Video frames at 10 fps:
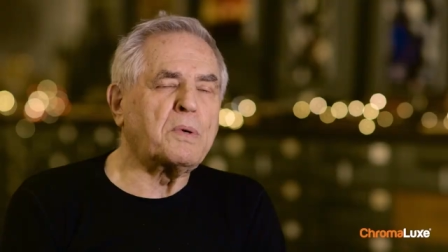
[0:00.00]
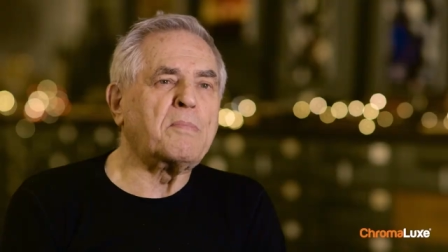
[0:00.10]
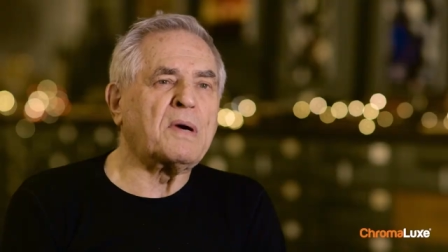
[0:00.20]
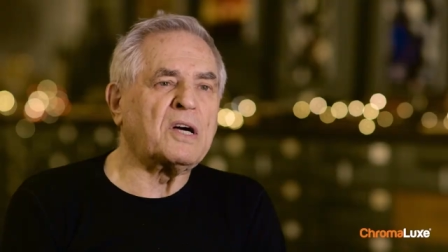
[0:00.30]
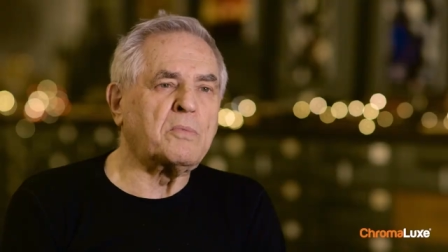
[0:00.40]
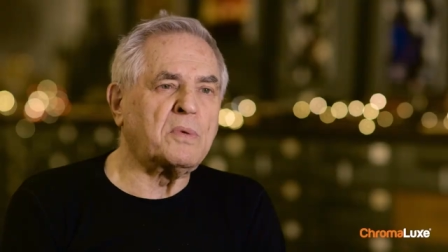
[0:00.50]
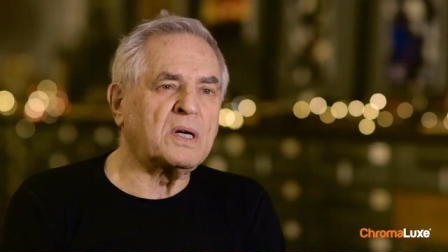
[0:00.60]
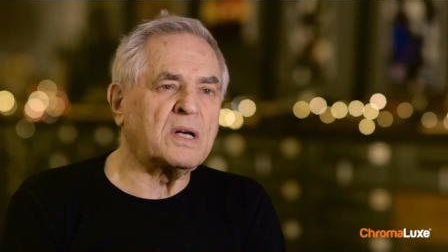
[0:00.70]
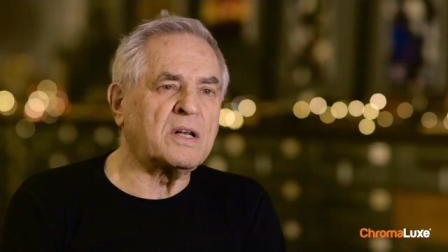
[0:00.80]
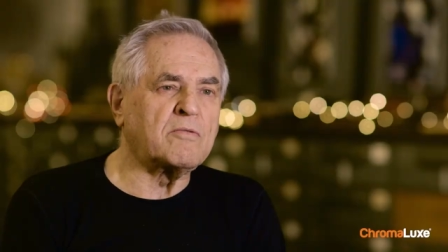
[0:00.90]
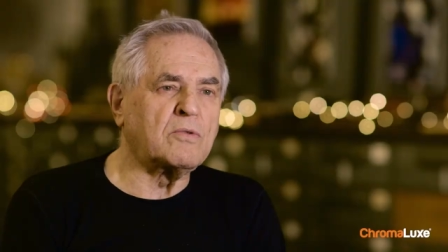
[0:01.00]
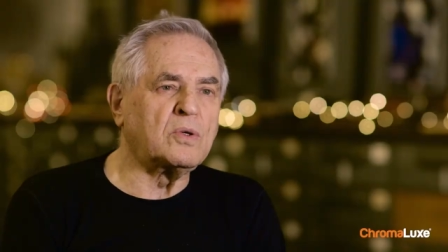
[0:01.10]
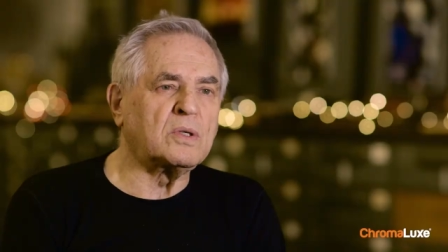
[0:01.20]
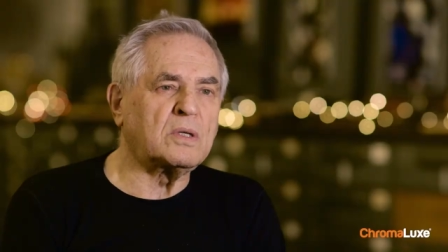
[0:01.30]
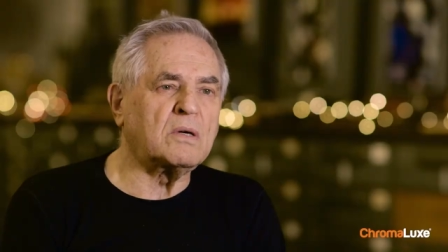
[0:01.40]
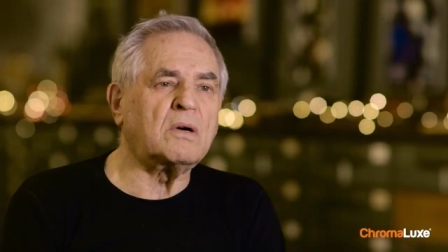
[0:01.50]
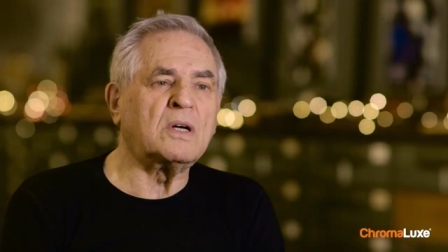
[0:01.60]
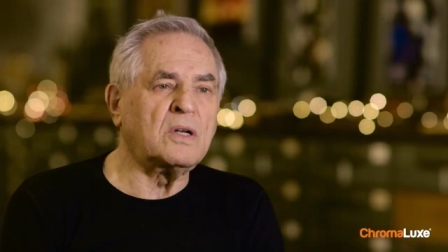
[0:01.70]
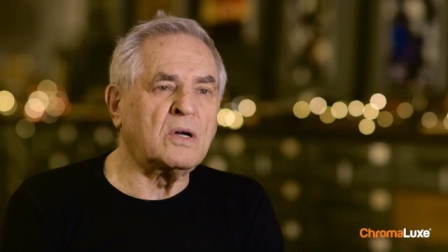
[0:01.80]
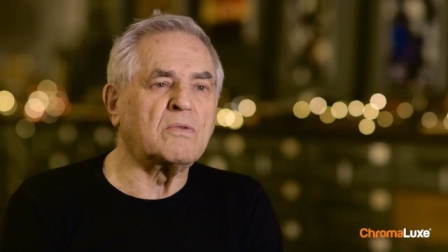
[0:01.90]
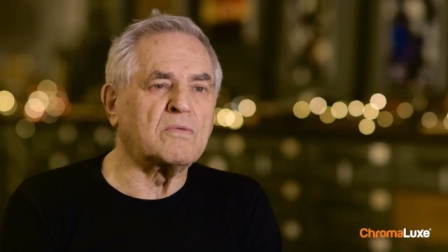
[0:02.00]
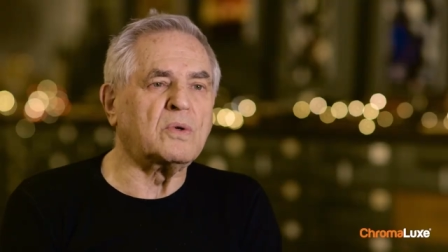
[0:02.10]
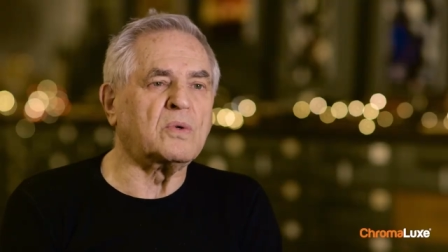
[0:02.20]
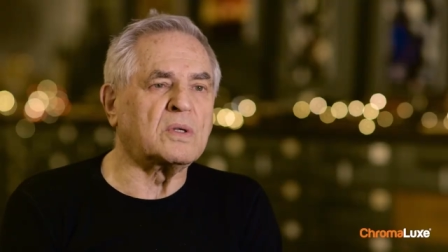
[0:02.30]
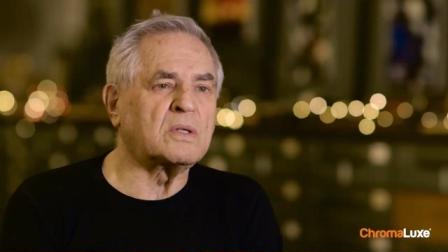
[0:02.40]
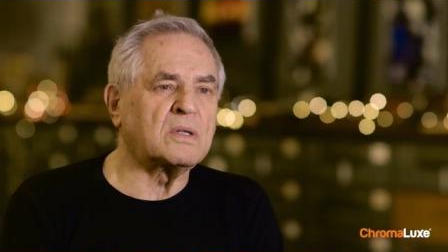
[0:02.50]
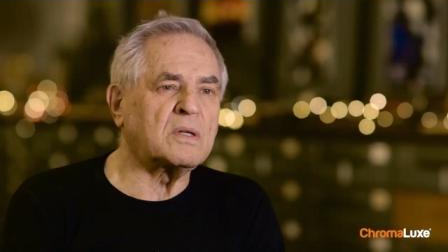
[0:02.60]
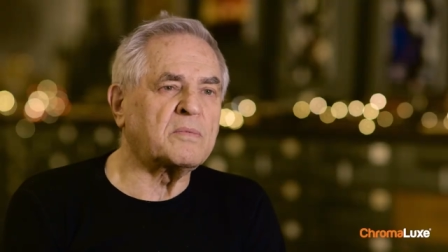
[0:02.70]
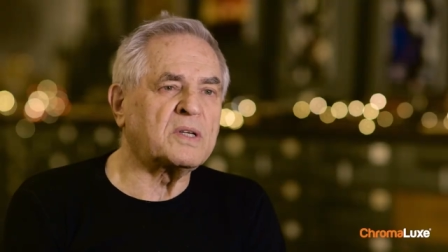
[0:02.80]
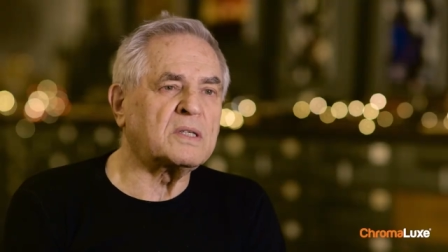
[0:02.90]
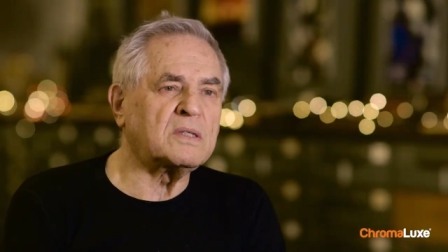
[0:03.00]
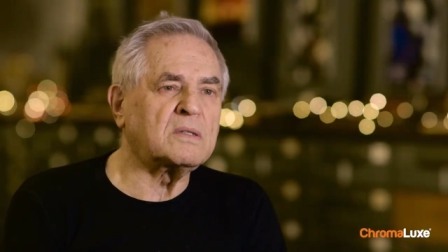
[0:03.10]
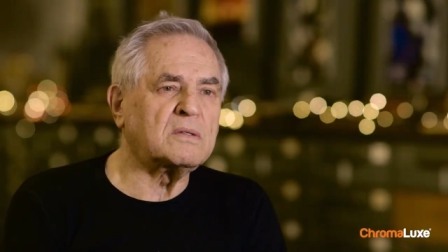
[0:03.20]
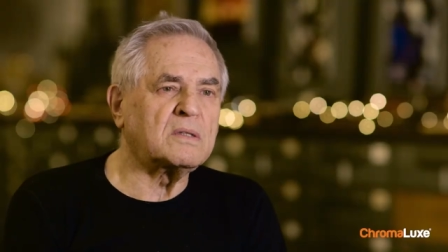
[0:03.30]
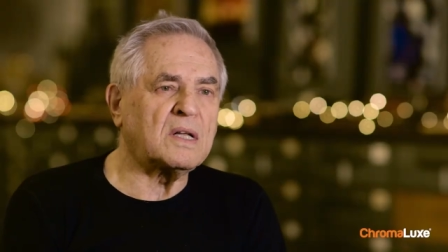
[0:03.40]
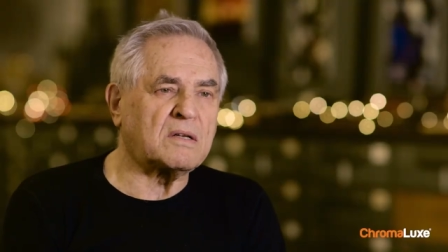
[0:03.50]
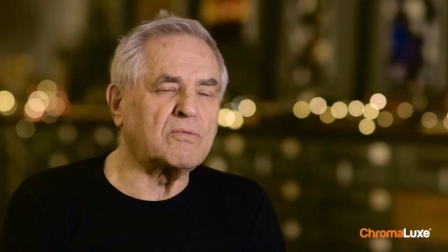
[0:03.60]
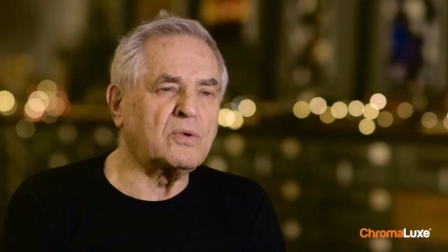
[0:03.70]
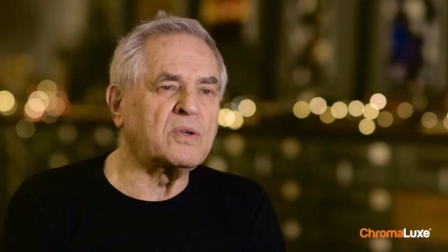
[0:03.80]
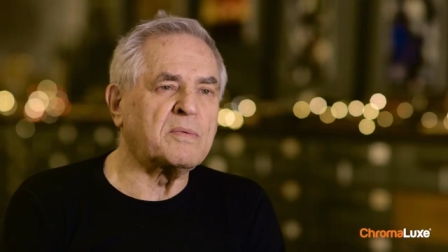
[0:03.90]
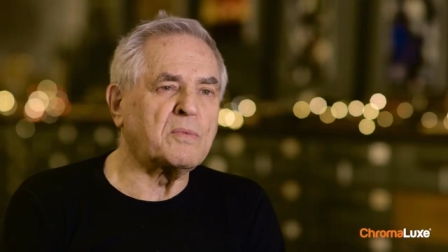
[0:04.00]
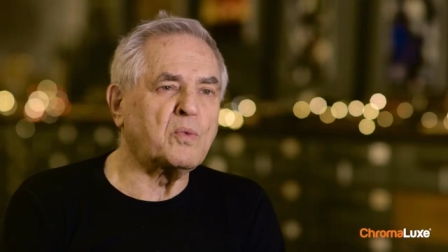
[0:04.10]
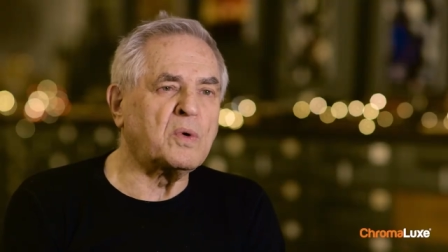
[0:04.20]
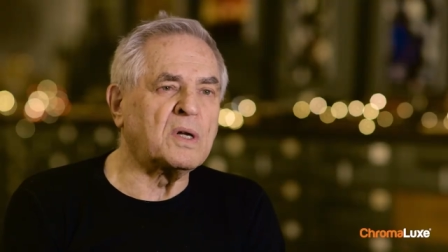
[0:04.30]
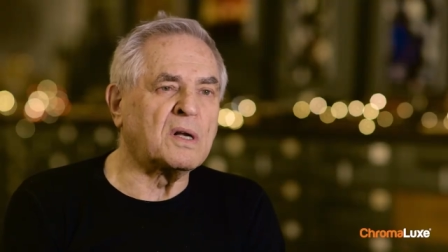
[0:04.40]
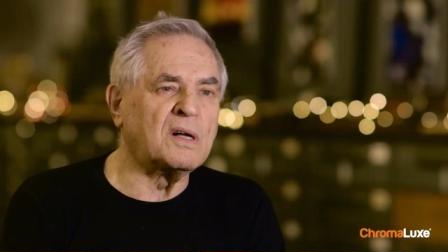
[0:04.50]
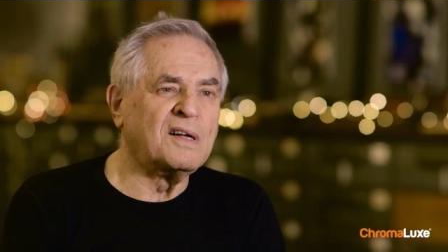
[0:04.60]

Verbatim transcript: be bound by any rules. There are no rules. I mean, that's rule number one.